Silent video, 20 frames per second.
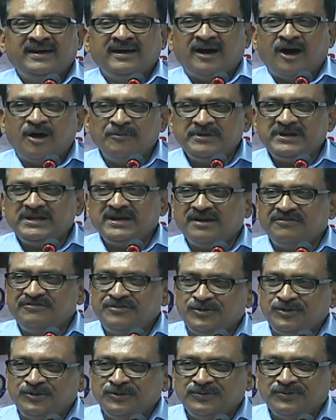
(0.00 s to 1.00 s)
How many of
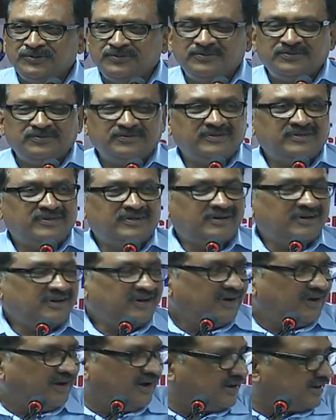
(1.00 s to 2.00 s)
you
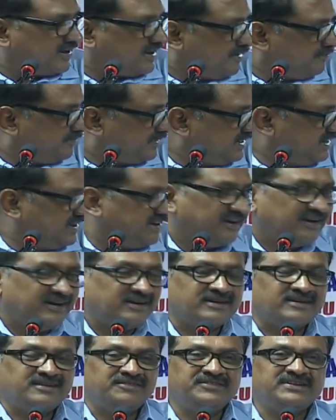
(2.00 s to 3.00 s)
are coming
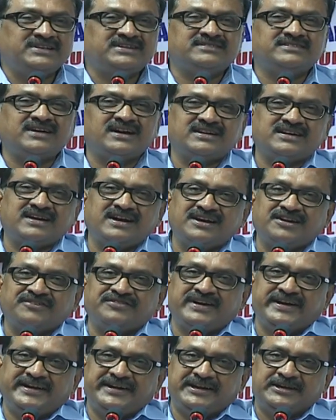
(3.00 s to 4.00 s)
here with that kind
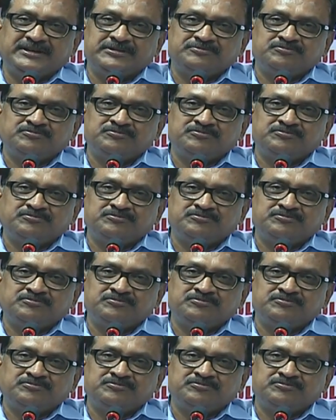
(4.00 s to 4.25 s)
of idea?